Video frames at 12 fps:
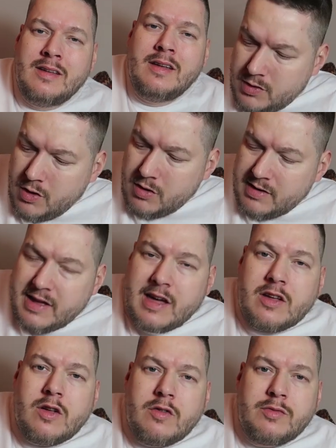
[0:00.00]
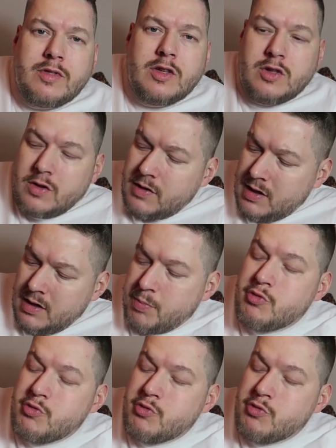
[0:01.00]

The dogs are kicking off at each other.